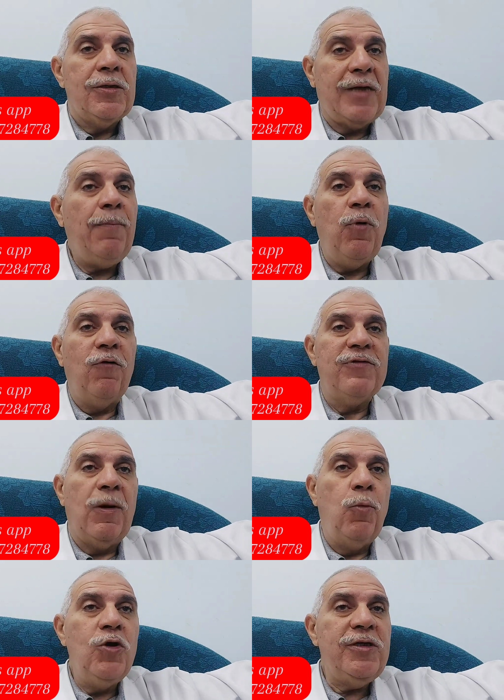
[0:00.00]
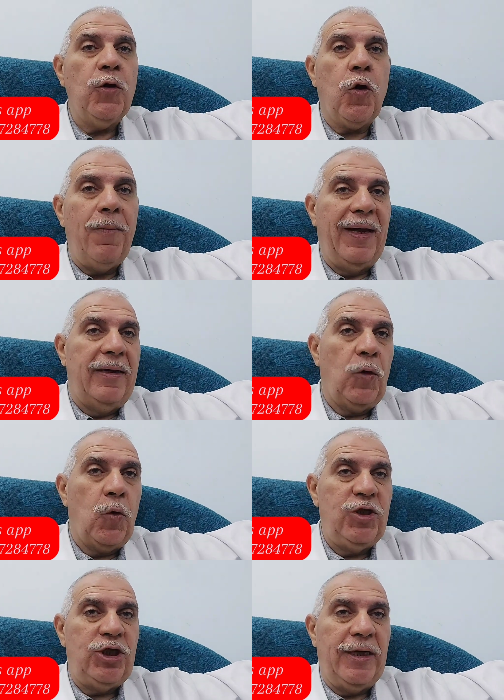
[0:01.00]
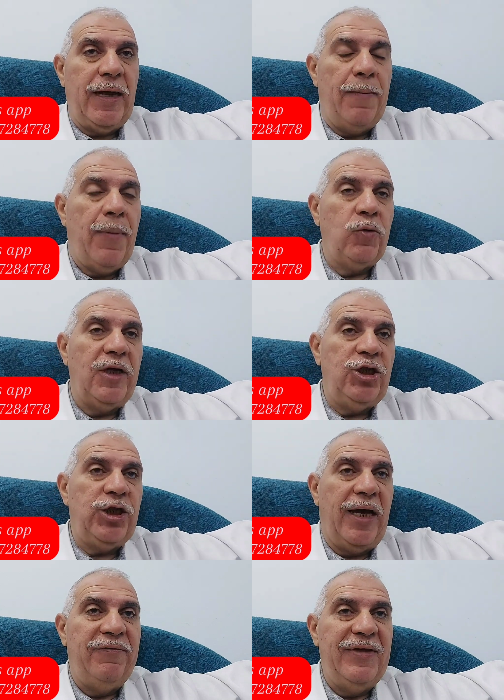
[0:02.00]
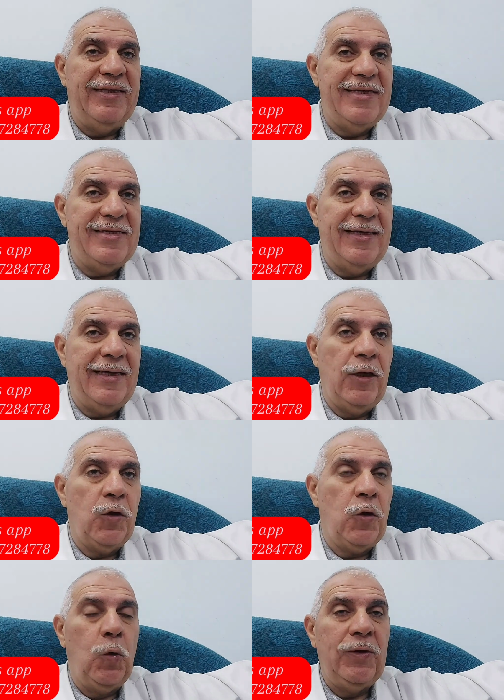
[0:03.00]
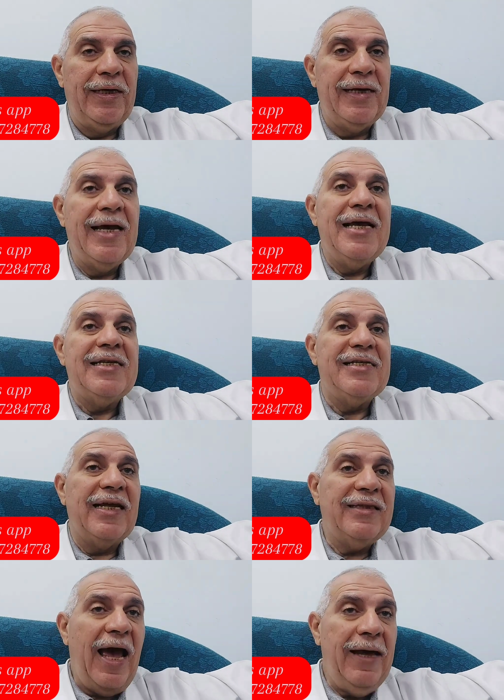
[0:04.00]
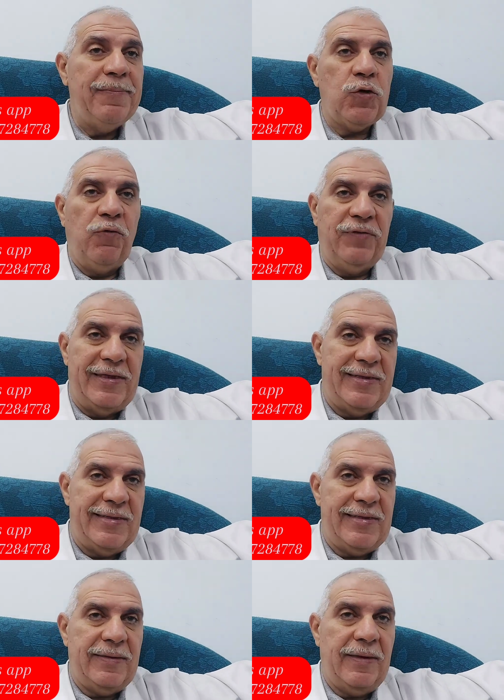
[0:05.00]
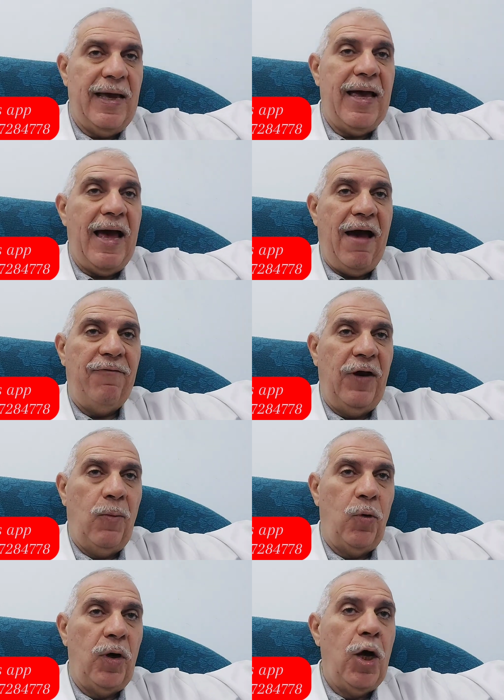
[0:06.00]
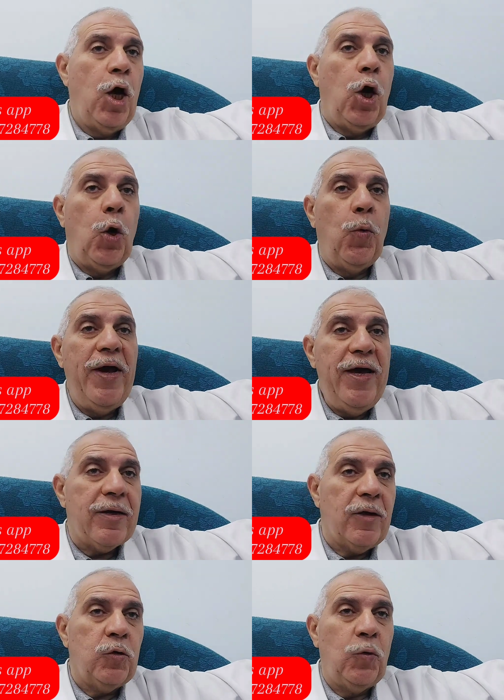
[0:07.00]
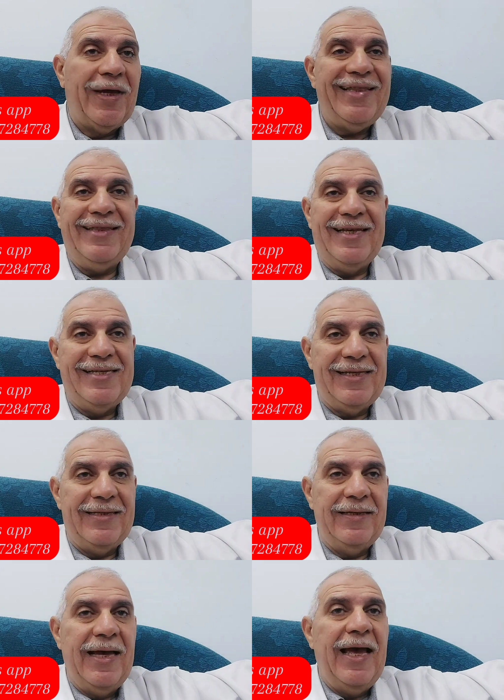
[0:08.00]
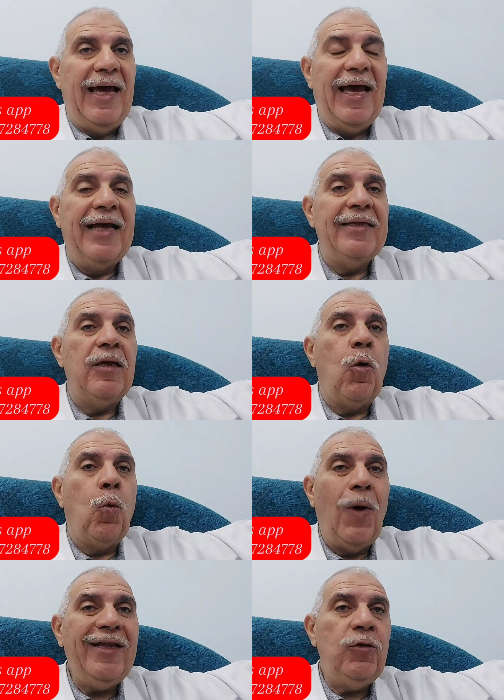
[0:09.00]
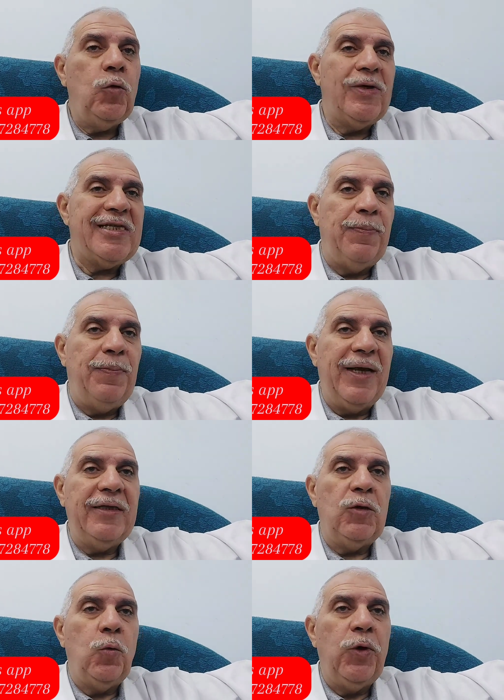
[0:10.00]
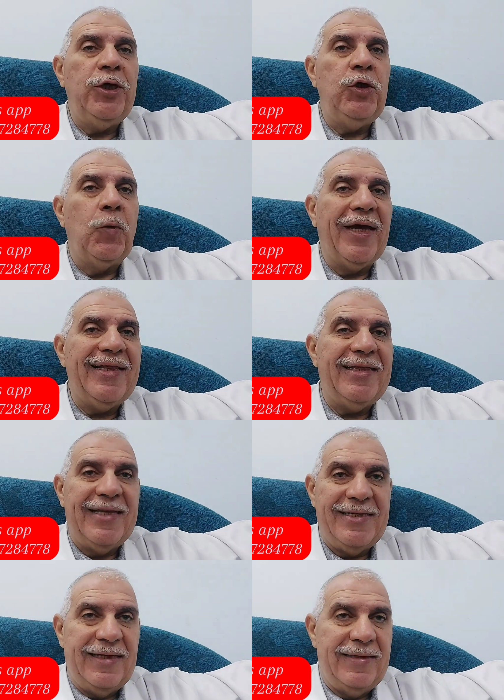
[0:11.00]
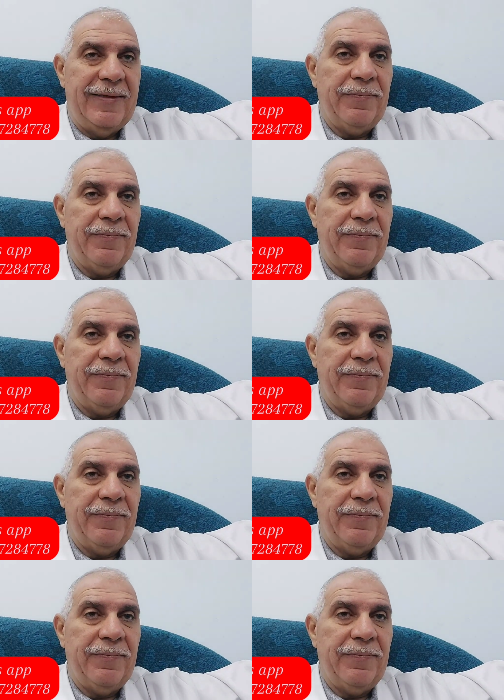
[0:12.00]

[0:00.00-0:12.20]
Some of the most common questions about HIV testing including the types of tests available, where to get tested, and what to expect when you get tested.